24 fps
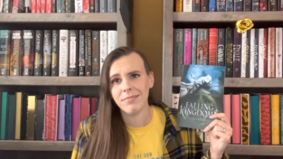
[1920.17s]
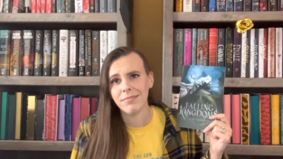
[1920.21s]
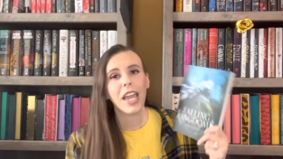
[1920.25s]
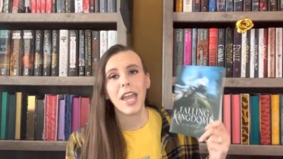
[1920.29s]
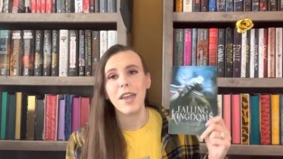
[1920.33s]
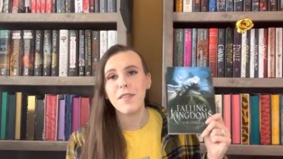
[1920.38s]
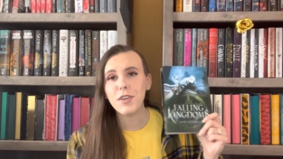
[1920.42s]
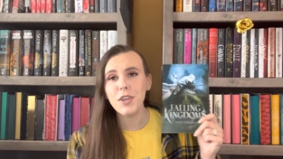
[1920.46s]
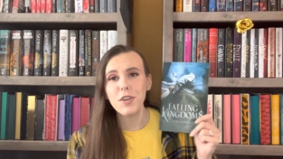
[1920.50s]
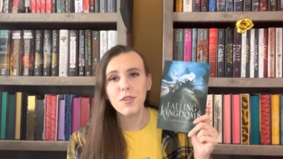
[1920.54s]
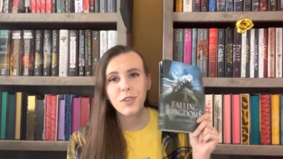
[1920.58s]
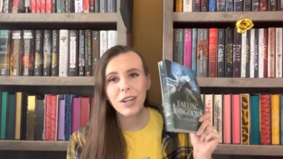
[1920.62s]

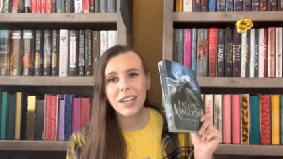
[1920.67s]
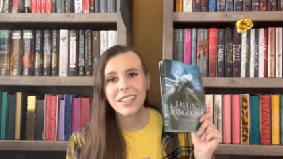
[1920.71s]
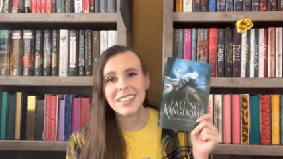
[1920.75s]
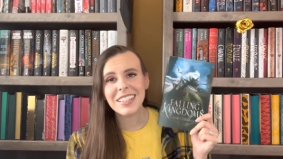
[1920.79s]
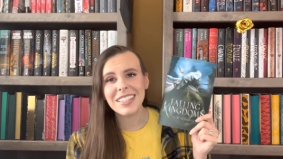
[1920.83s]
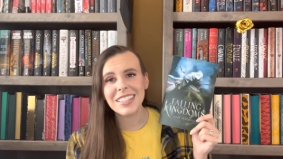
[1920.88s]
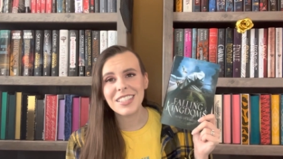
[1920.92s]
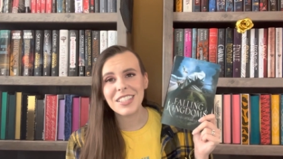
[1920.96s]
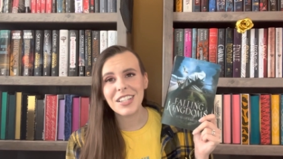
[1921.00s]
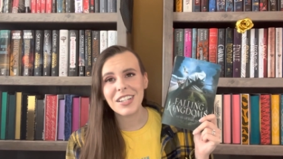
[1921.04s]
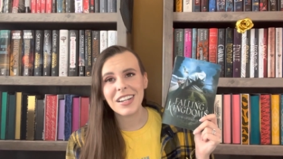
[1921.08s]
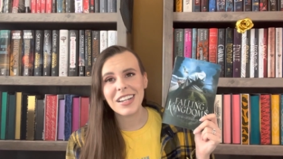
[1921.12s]
If you've read
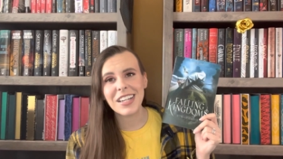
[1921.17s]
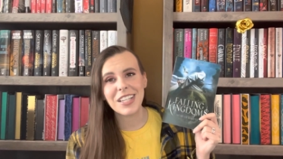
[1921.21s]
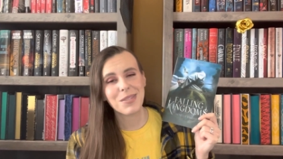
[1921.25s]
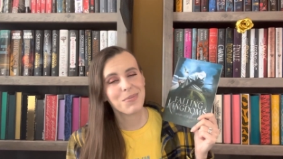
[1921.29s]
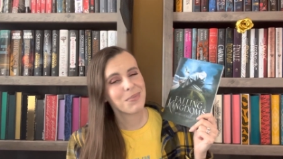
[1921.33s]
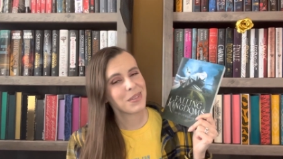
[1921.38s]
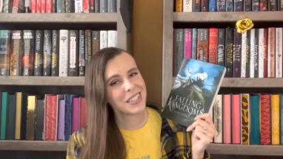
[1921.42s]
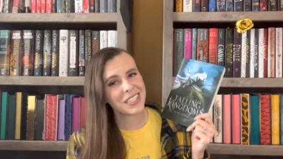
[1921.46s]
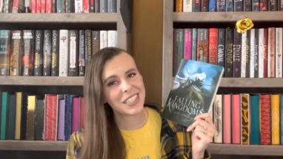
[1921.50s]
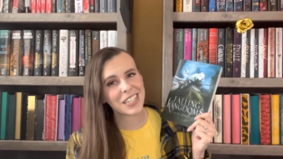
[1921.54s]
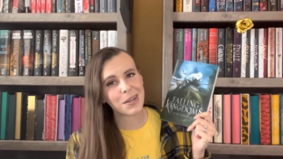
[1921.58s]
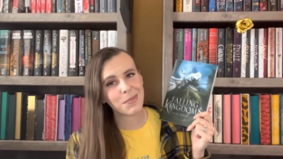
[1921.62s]
this series,
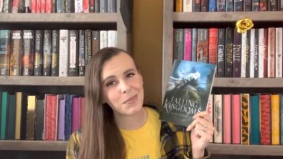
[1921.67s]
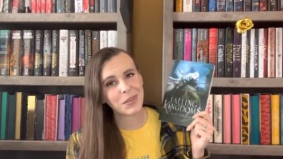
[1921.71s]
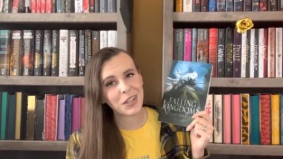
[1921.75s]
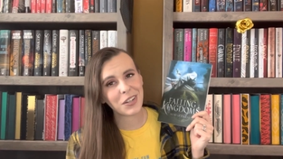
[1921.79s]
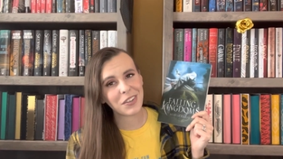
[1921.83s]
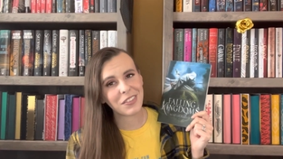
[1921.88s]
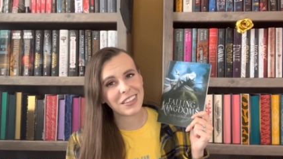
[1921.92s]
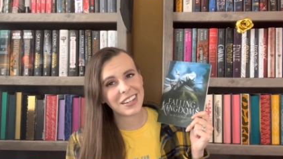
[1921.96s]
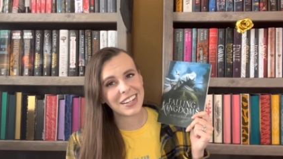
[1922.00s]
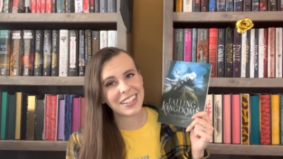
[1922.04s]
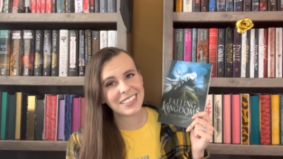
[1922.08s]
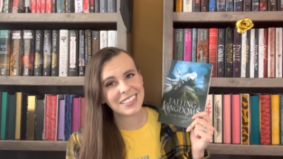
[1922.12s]
please tell me
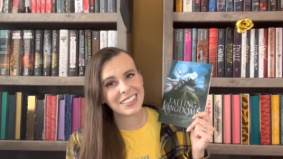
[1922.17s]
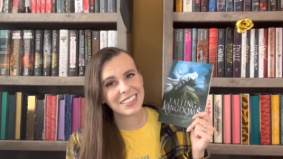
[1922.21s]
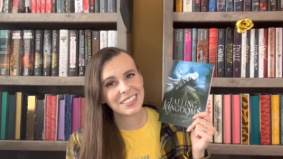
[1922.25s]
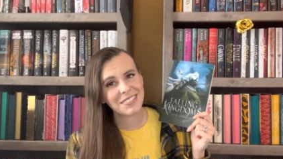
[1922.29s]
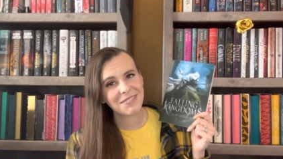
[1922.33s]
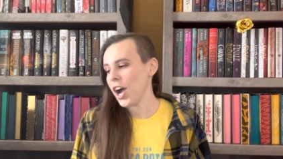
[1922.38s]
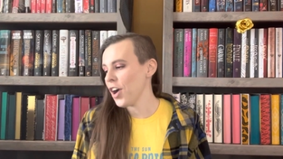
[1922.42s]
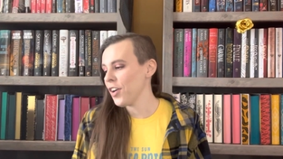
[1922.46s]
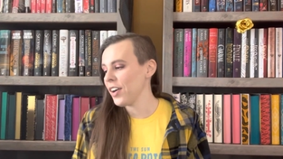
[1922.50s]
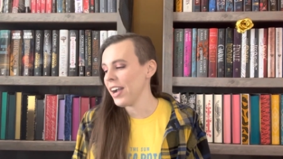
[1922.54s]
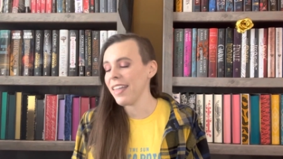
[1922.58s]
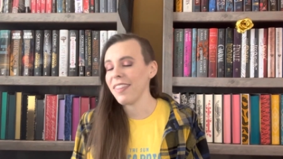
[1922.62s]
your thoughts.
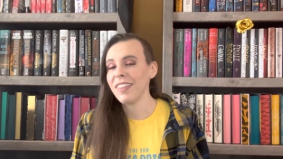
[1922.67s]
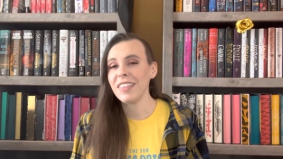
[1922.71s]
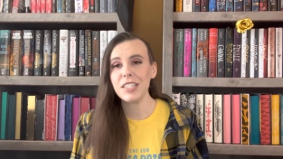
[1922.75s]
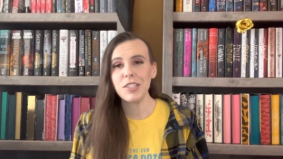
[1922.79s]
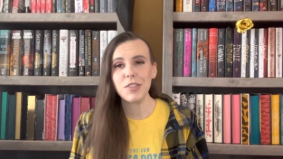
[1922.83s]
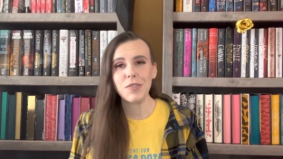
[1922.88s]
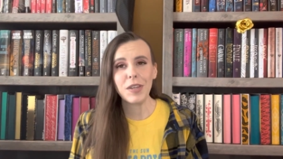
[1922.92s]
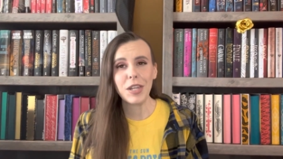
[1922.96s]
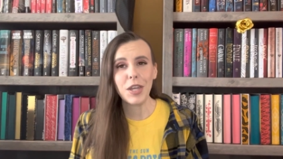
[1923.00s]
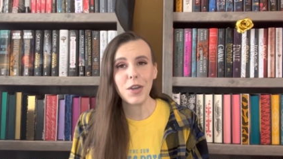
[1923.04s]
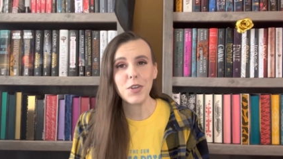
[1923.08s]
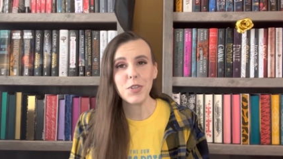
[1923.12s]
All right,
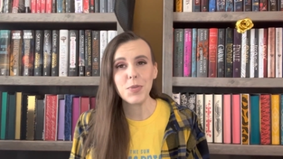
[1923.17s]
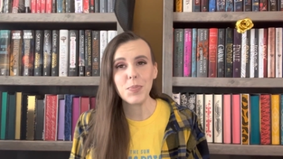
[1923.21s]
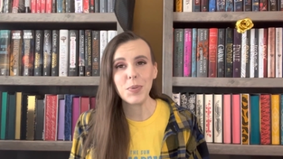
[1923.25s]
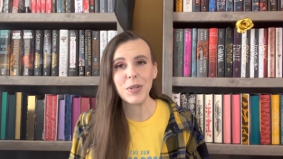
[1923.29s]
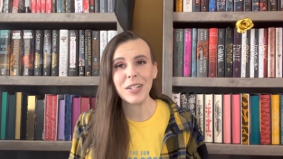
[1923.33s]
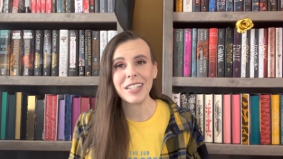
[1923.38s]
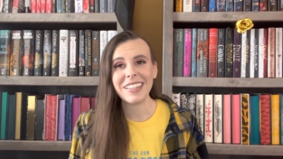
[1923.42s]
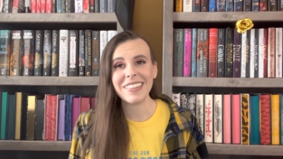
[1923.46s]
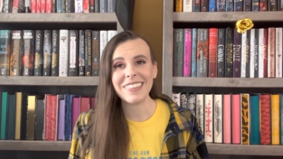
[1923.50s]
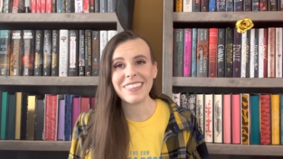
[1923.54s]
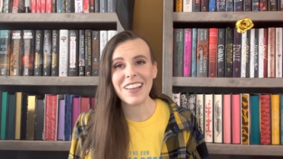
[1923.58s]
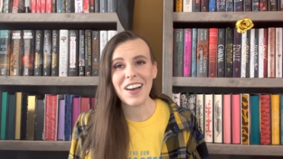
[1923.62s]
this video is
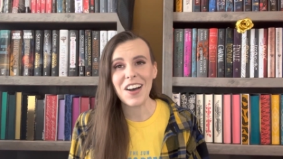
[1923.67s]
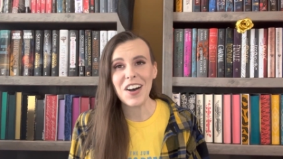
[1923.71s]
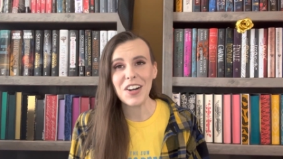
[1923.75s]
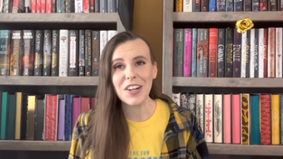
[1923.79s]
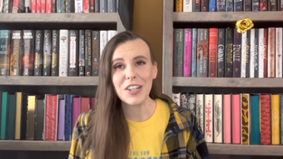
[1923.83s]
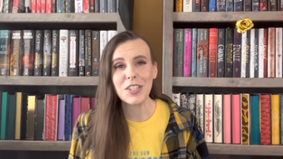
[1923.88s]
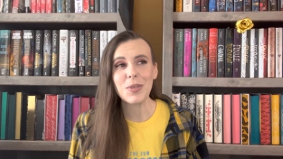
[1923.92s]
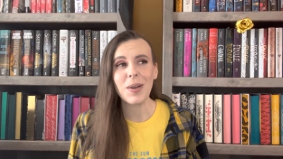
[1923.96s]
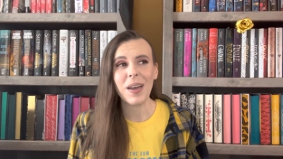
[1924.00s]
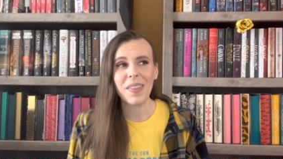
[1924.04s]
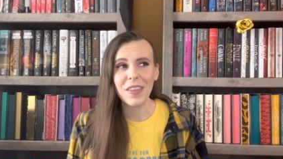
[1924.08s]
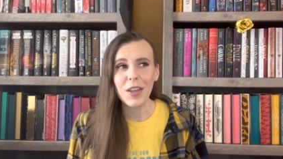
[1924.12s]
pretty
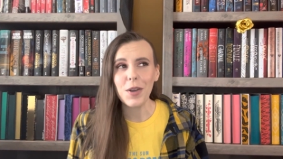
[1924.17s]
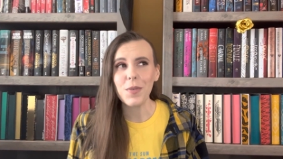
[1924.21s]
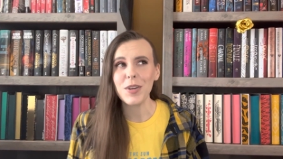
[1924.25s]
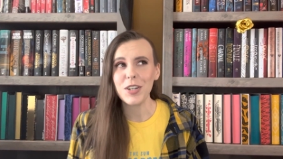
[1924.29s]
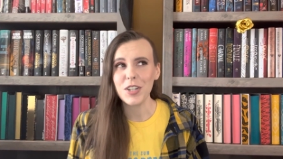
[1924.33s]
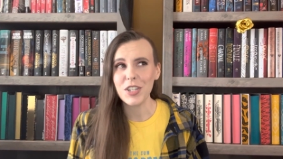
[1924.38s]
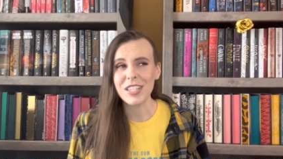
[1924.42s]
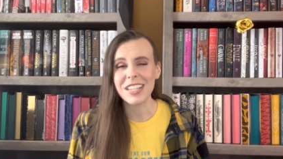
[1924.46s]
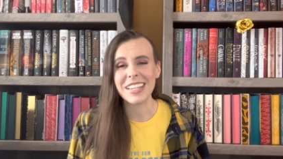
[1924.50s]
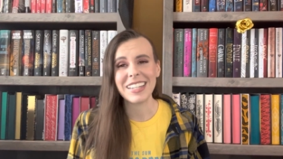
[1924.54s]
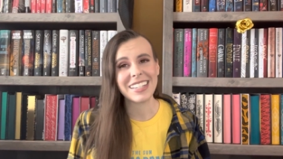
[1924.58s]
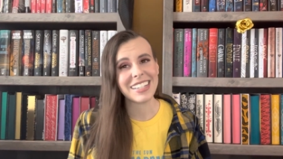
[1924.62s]
long, so I think we're
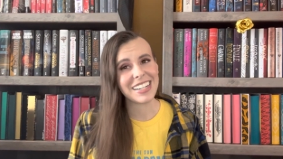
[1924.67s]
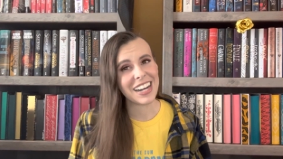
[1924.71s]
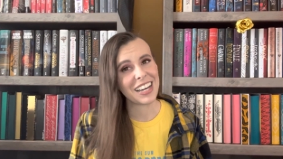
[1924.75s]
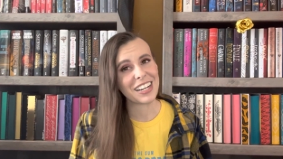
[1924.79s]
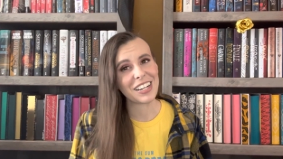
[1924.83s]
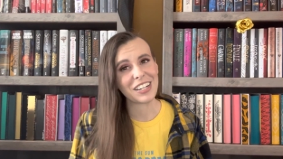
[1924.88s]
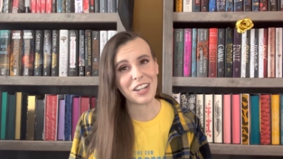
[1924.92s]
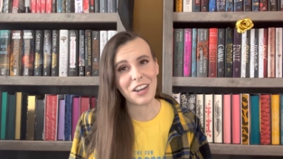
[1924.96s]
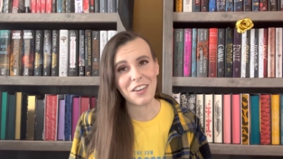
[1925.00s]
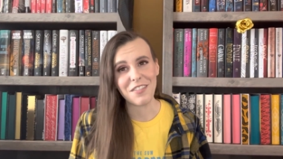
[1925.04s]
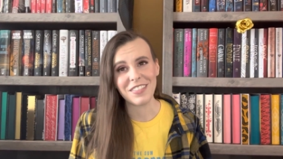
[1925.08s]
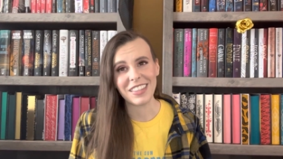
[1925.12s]
just gonna cut
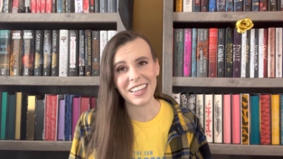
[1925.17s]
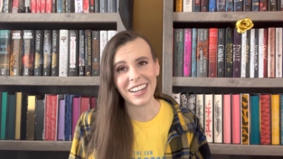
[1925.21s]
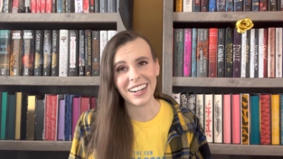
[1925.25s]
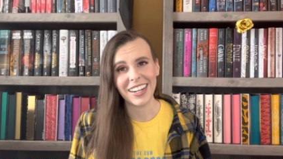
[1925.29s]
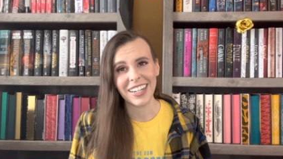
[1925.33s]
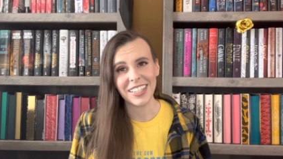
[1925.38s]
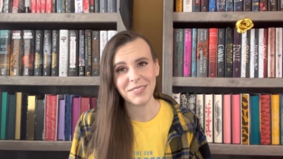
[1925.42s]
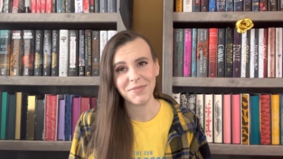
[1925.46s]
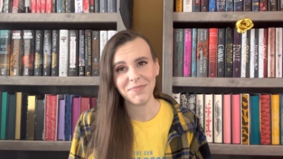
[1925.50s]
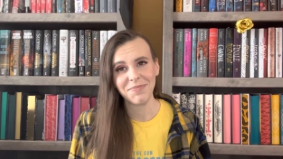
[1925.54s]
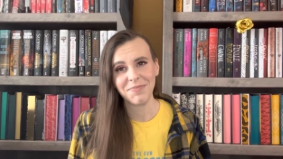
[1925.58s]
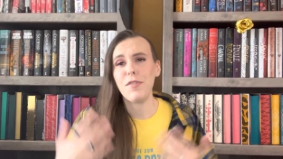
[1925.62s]
it off
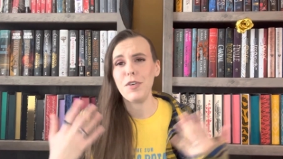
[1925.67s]
there.